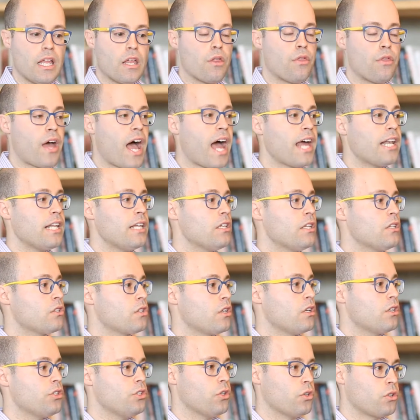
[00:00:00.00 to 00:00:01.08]
That is,
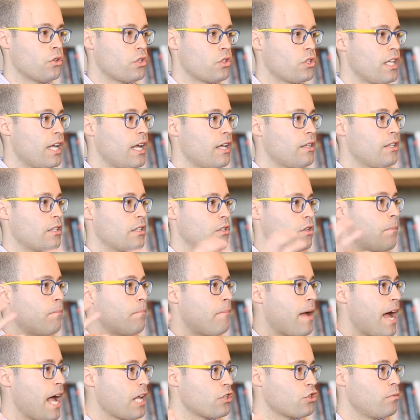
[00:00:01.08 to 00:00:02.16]
do you understand? It's a
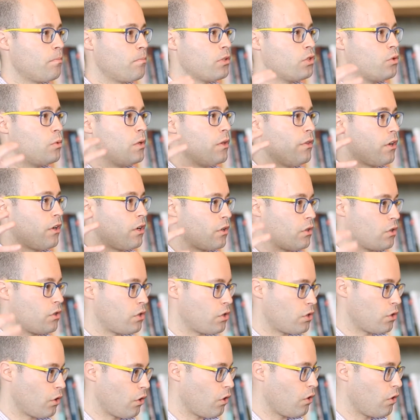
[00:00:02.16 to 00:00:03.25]
match between the
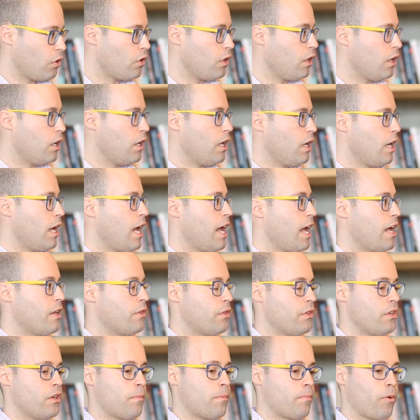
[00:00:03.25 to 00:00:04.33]
concern and
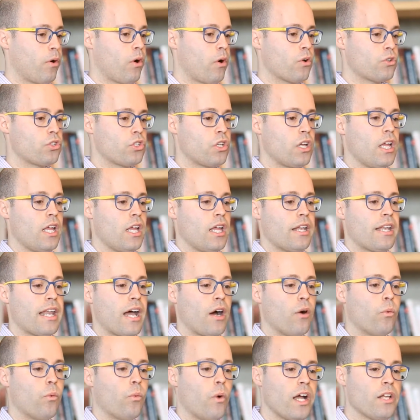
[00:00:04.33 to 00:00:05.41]
the approach.
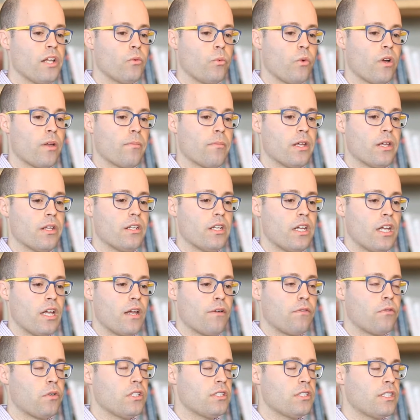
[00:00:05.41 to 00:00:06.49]
Now, white women,
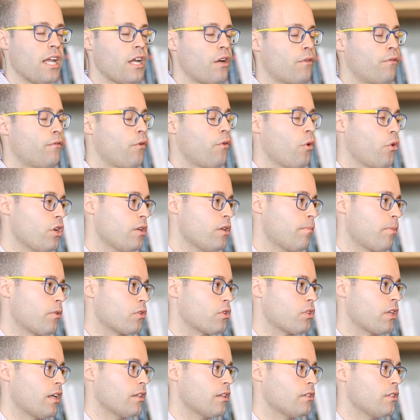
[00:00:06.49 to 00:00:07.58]
if we take
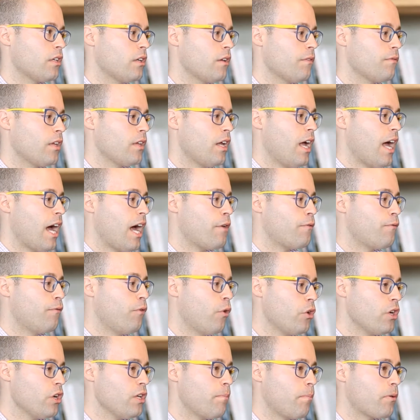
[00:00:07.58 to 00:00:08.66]
40%, at
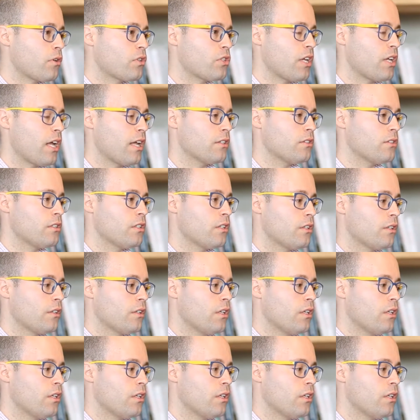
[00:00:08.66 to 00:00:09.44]
40%,